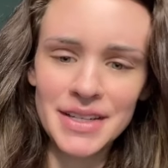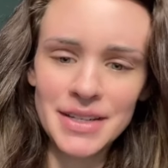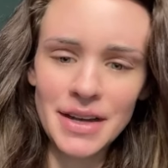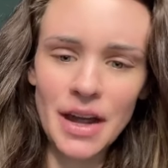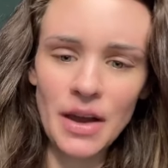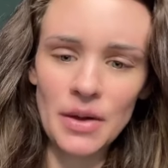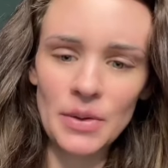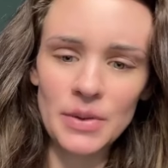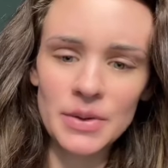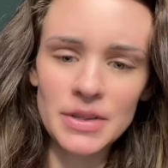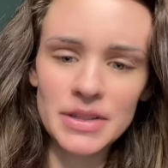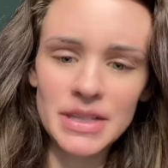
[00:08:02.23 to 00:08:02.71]

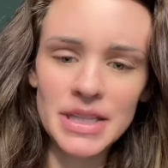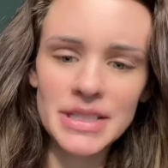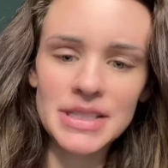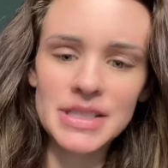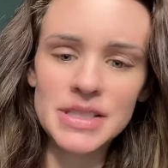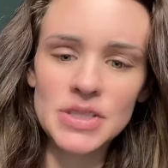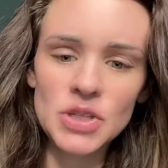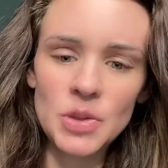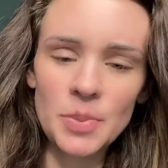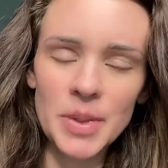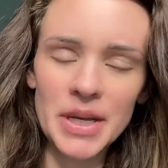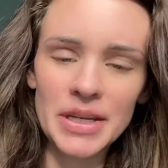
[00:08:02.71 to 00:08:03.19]
No,
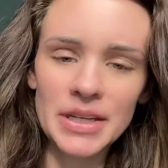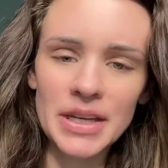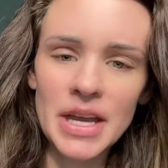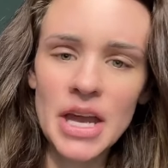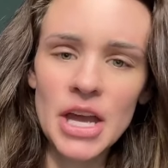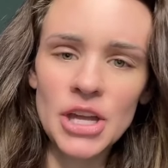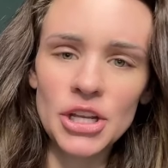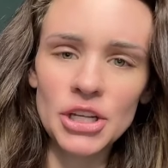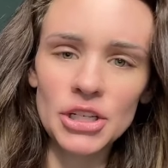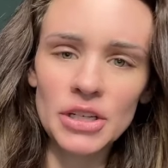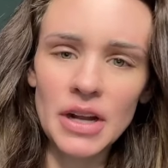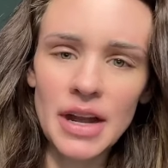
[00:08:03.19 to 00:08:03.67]
that's stupid.
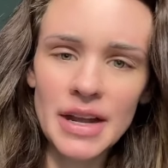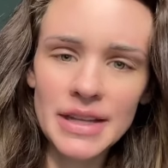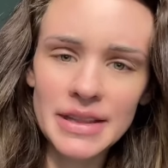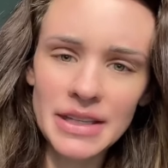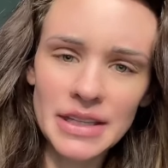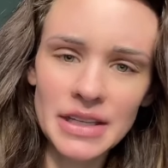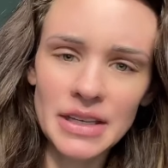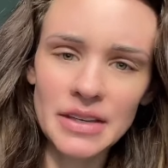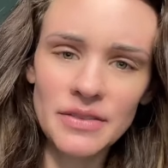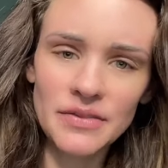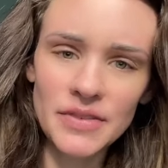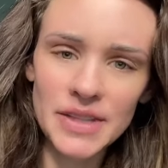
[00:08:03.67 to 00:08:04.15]
You're not in
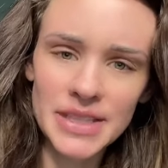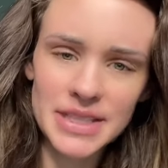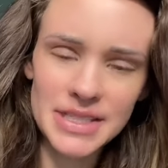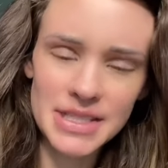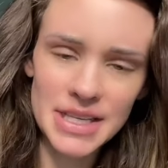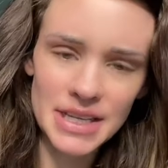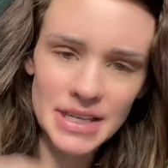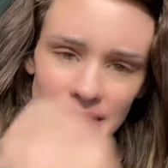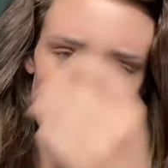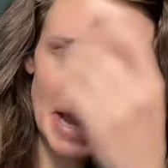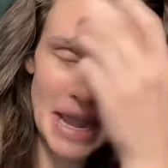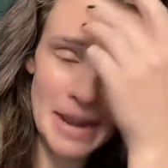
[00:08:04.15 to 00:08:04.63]
the
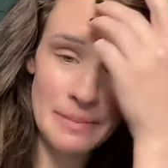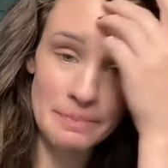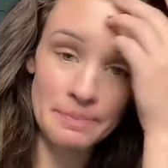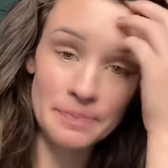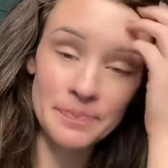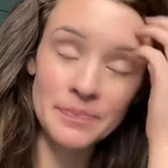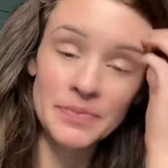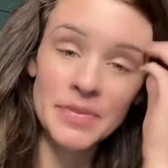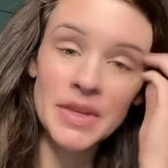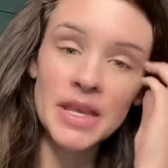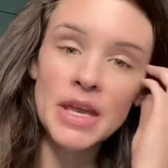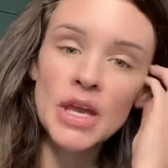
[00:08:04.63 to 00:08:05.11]
convincing
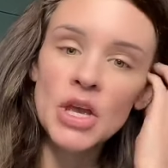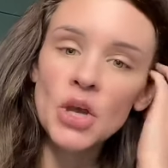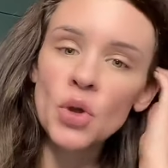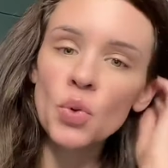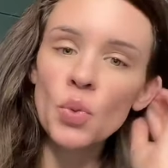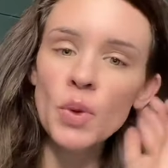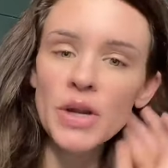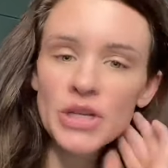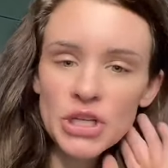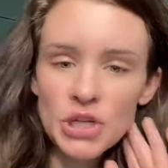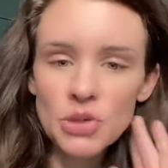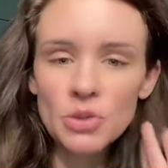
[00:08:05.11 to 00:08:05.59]
game.
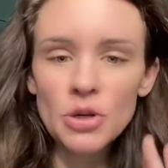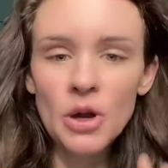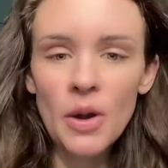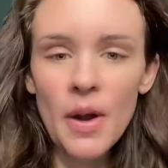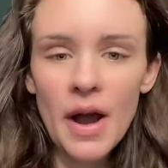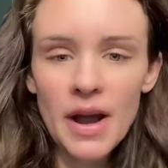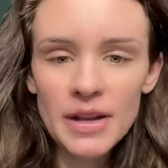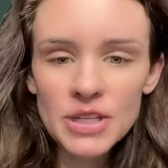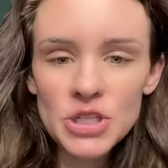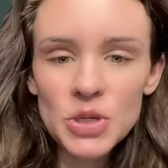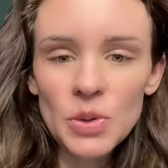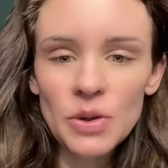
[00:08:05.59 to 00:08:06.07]
When you know
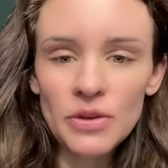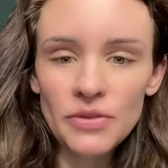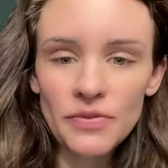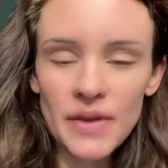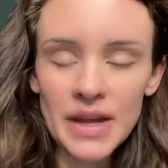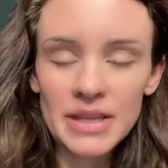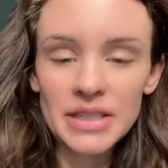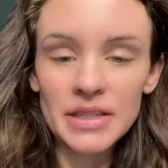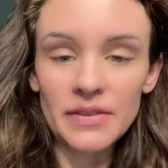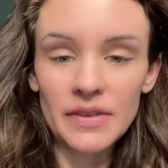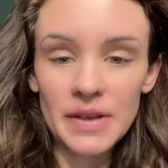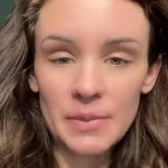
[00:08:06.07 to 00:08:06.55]
how to
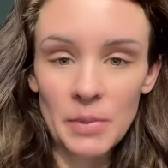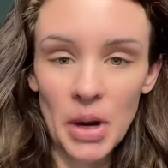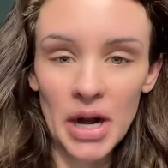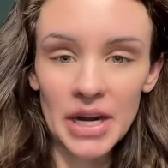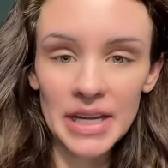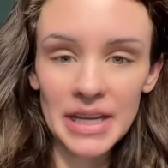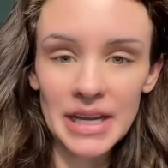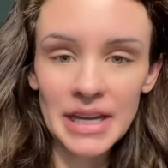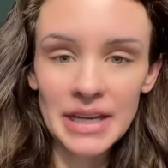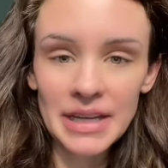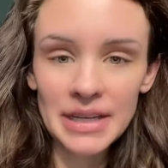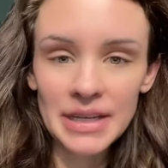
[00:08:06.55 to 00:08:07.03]
effectively
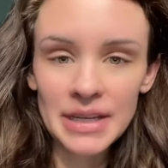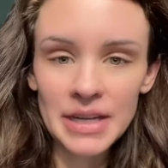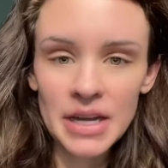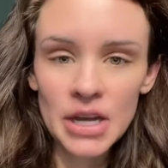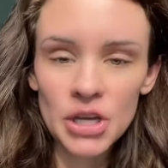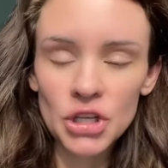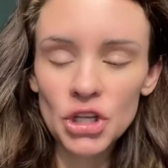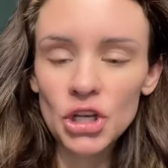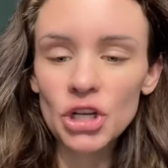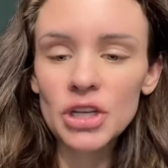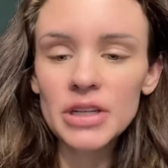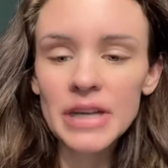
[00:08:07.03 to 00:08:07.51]
market,
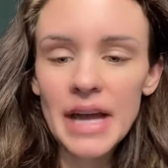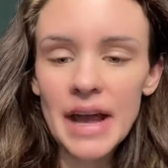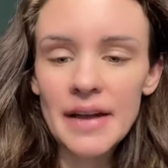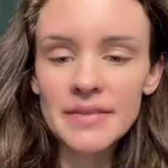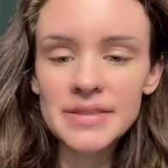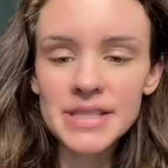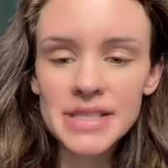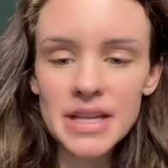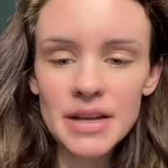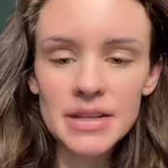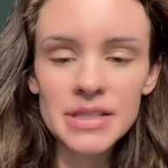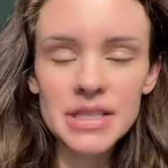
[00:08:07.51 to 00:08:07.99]
you're going to
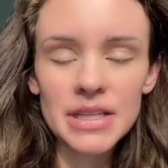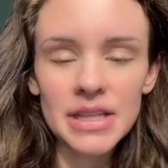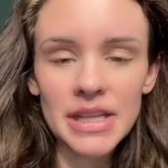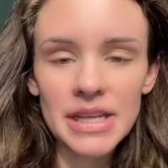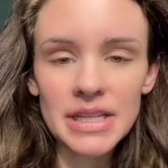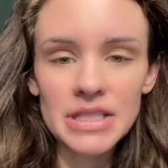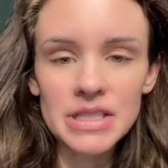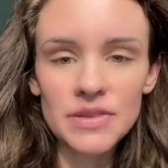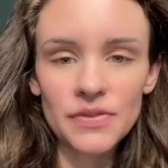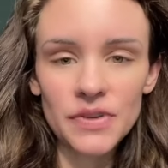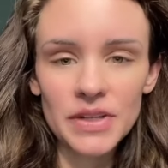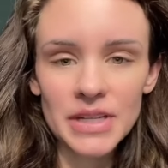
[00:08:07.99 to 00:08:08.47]
have sales and
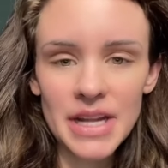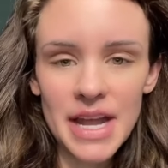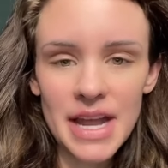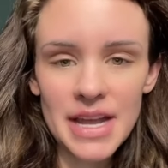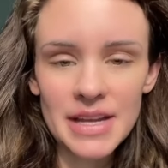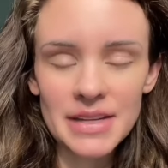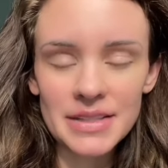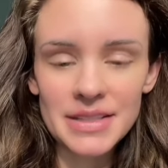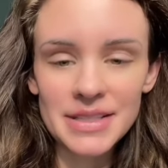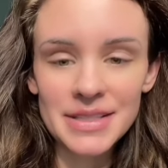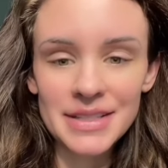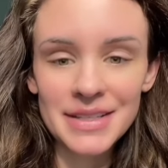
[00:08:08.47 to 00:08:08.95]
leads for
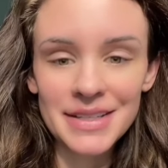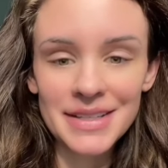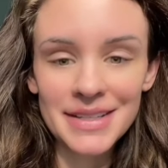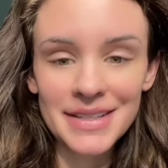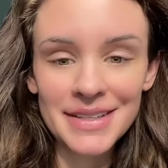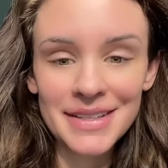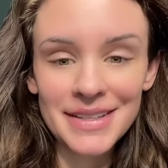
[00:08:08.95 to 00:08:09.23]
days.